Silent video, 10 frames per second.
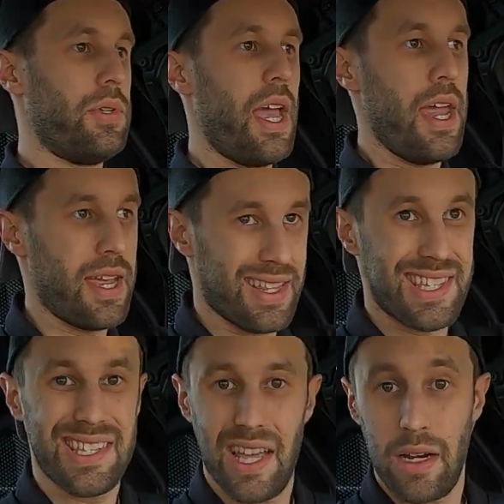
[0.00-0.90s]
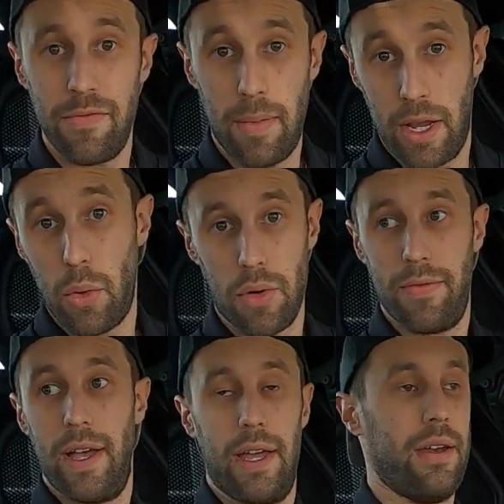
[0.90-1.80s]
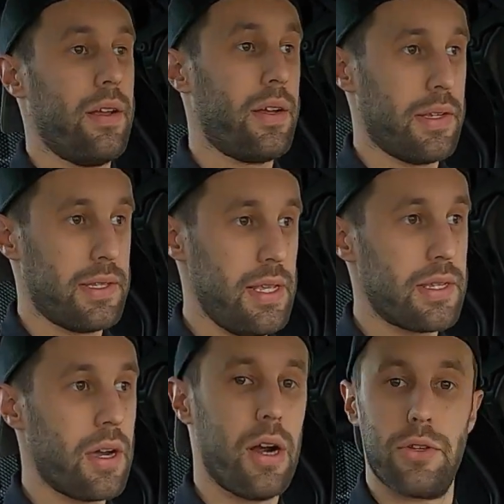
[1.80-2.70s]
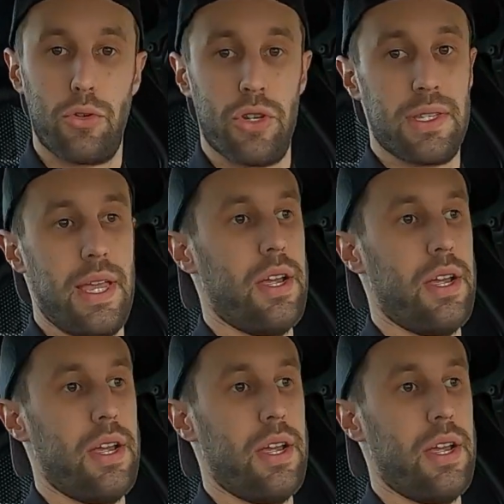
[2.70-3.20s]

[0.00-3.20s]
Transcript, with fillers: take instead of my Corvette, because these cars are just